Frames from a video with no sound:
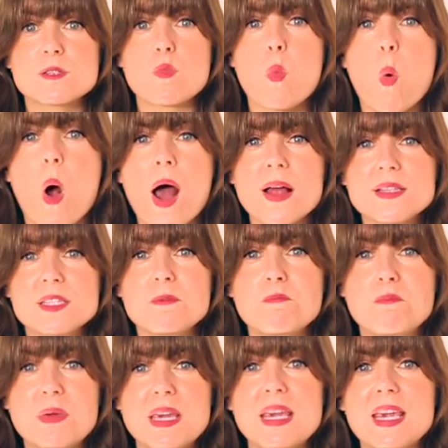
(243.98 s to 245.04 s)
want to
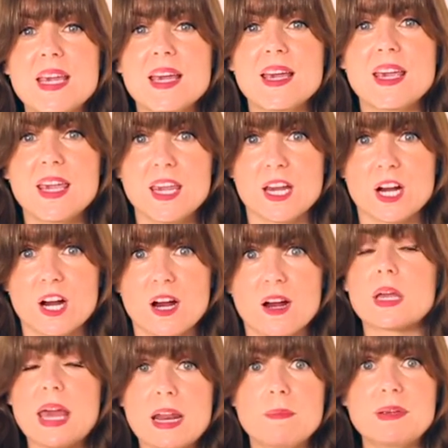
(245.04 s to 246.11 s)
be
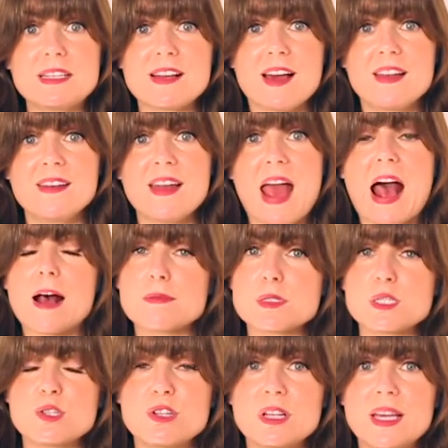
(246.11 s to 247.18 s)
here? Can it be done?
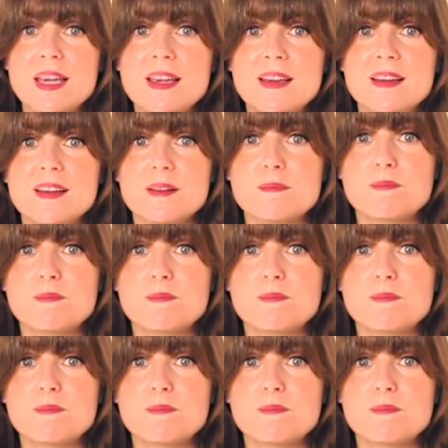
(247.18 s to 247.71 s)
Absolutely.